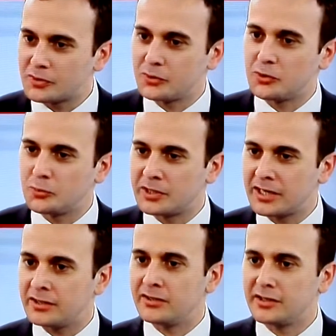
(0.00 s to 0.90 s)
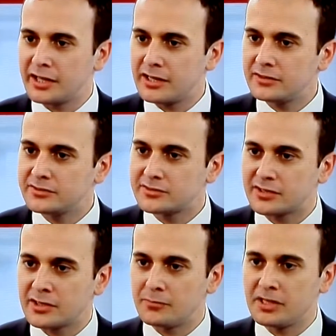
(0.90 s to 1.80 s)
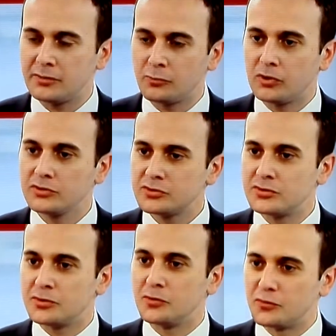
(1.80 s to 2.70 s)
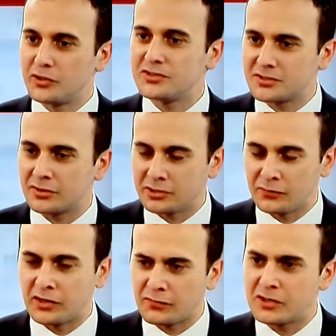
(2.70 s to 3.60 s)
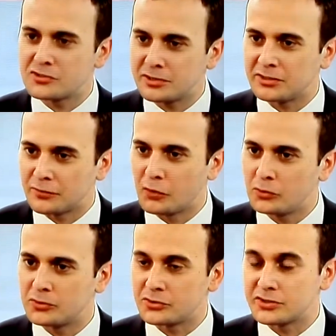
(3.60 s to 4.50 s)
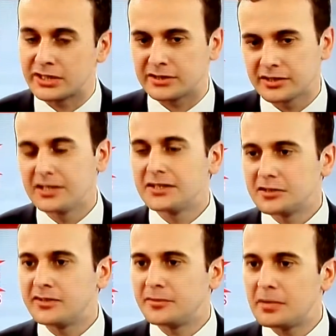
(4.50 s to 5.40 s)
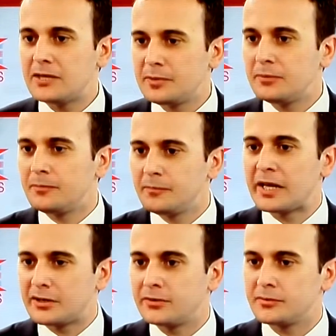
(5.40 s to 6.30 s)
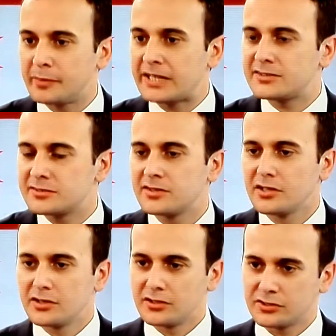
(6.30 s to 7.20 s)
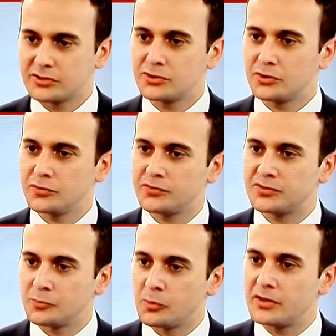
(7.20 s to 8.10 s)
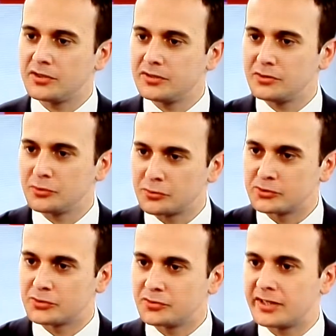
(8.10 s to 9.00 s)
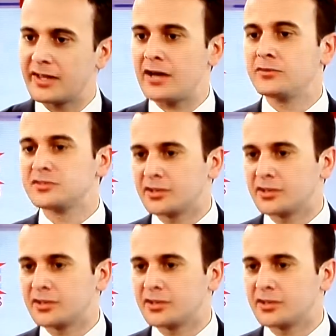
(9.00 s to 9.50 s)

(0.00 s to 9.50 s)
UK in the end, and may want to convince eventually the voters that they may be best served within the Eurozone than outside